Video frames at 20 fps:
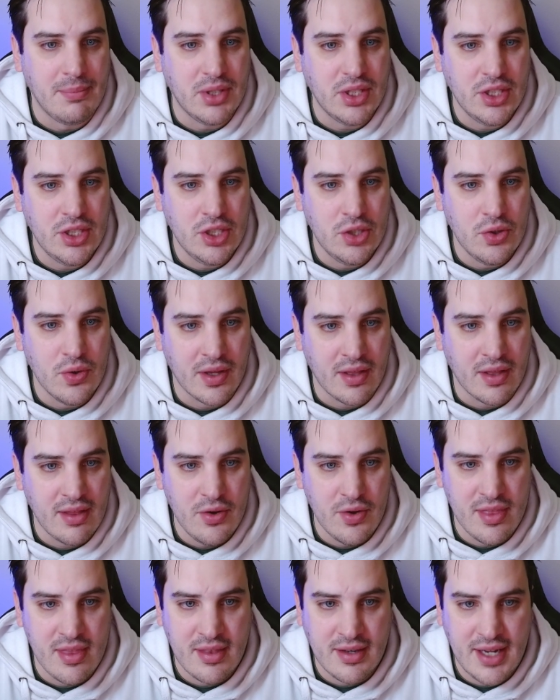
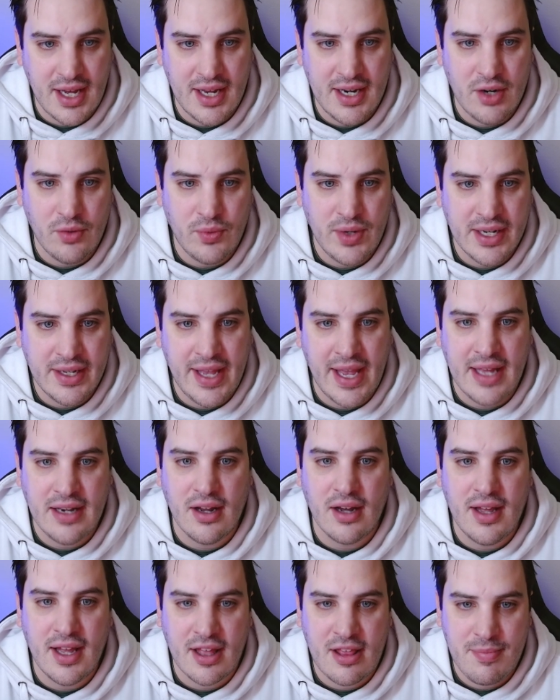you instead
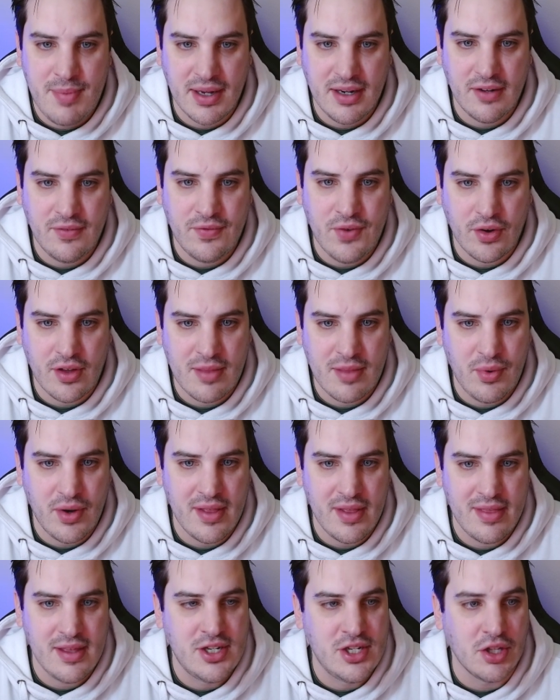regain expended focus
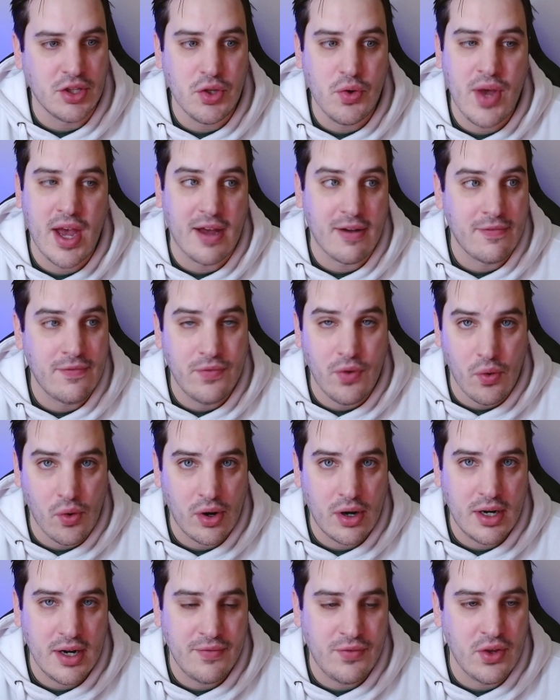points until you have
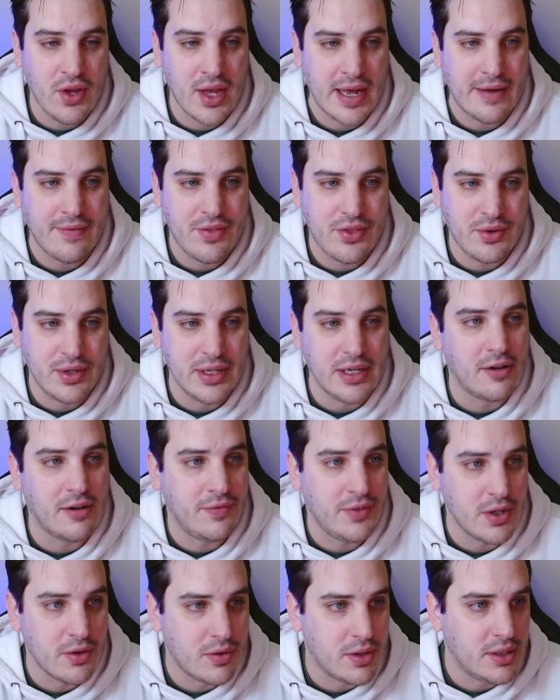4 if you have 3 or
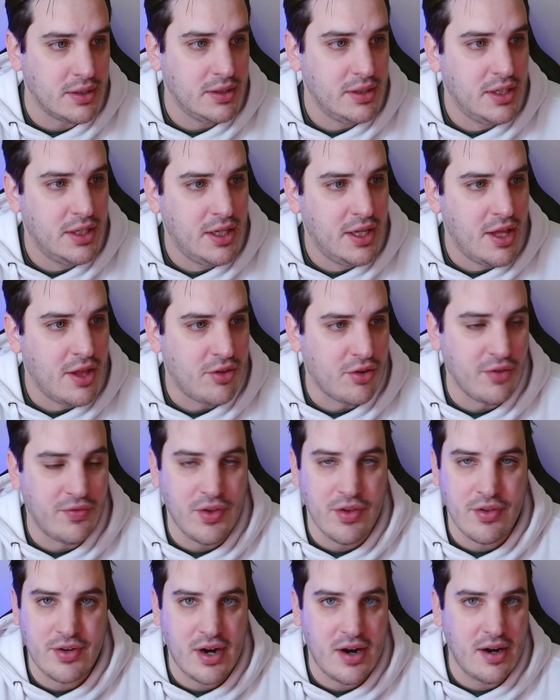fewer. So if
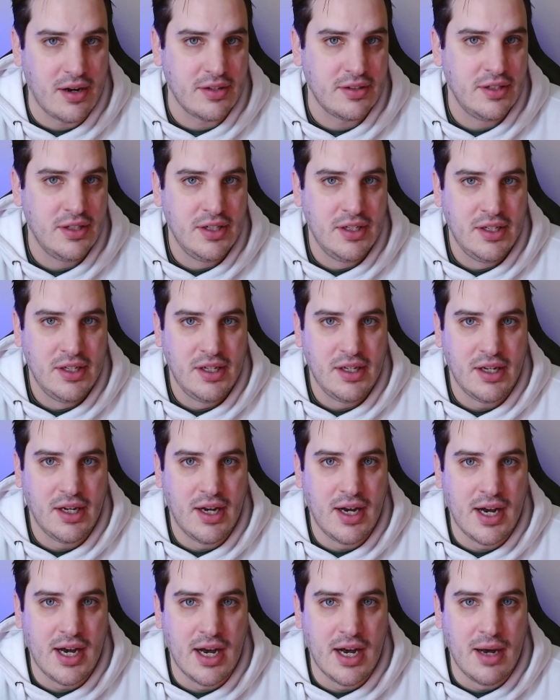you start
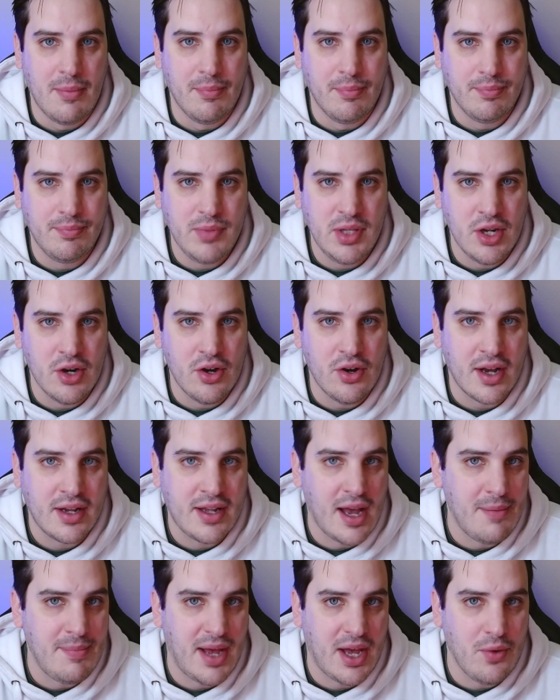a
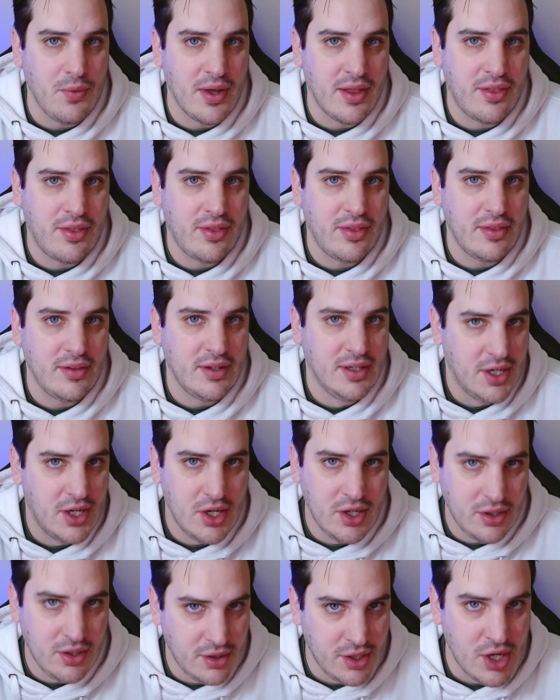combat with
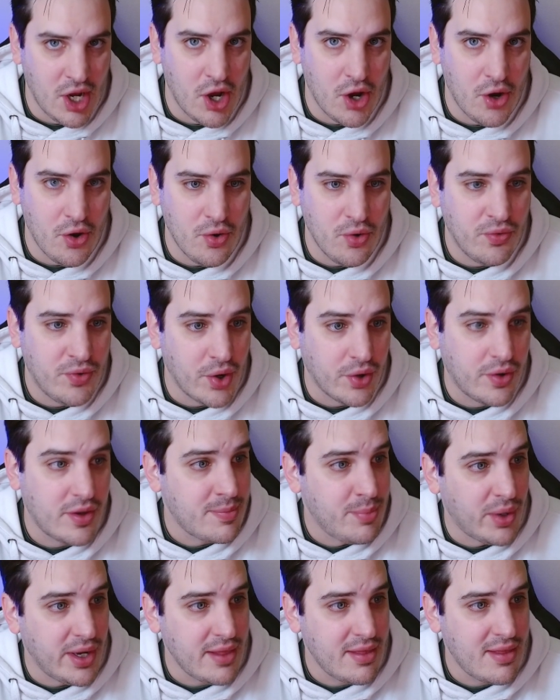no focus
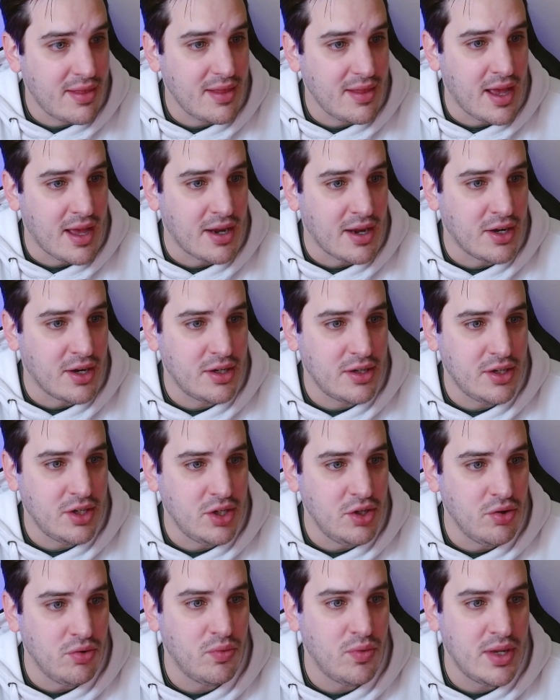points and
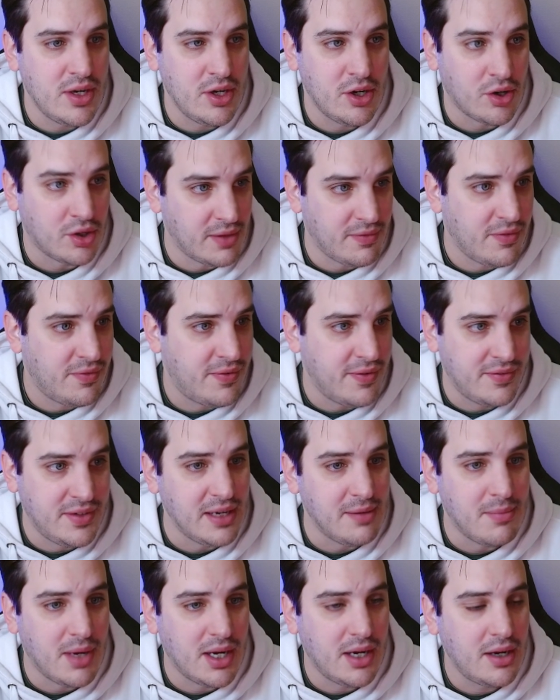you're a level
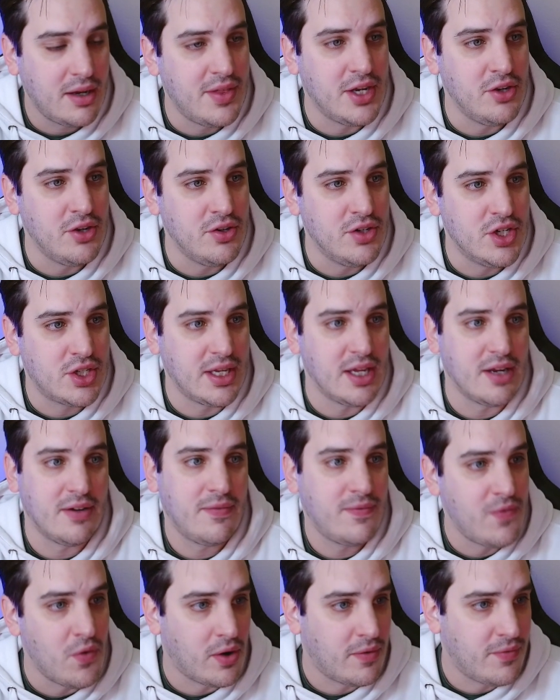15 monk, then you just get
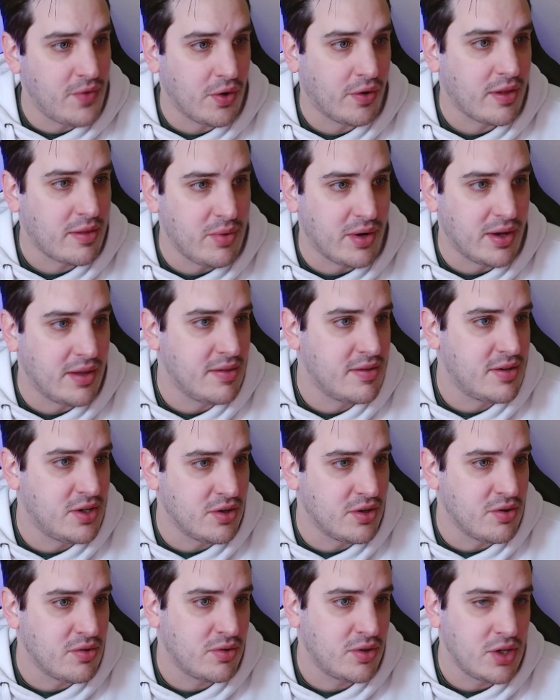4 focus points
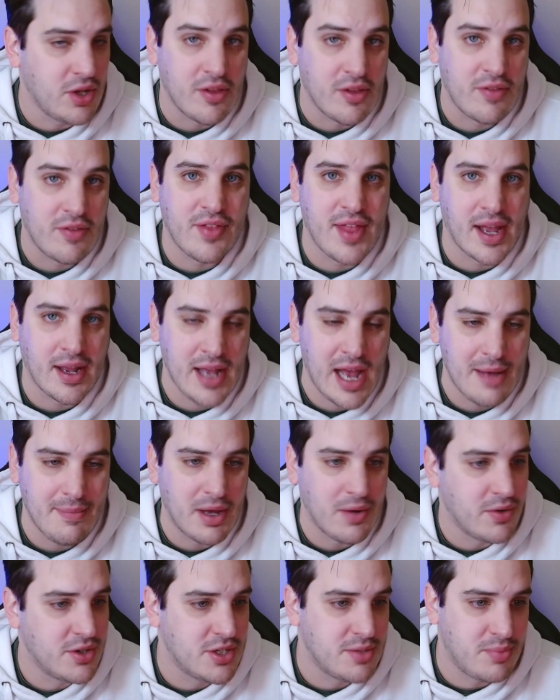to use for that
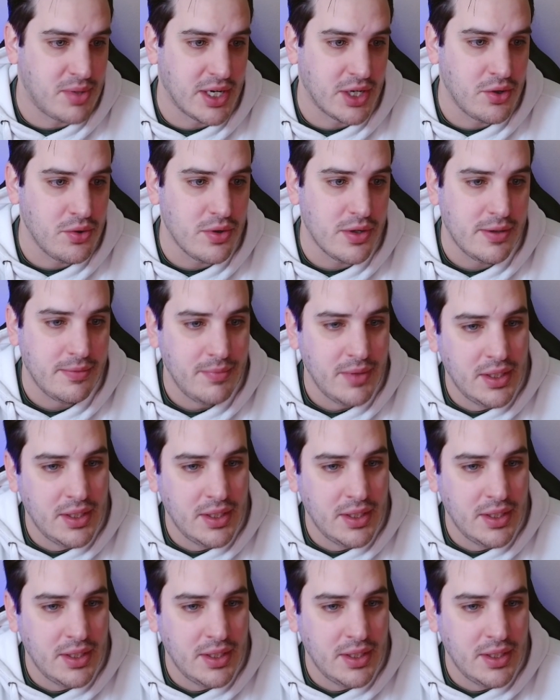combat, which is pretty cool.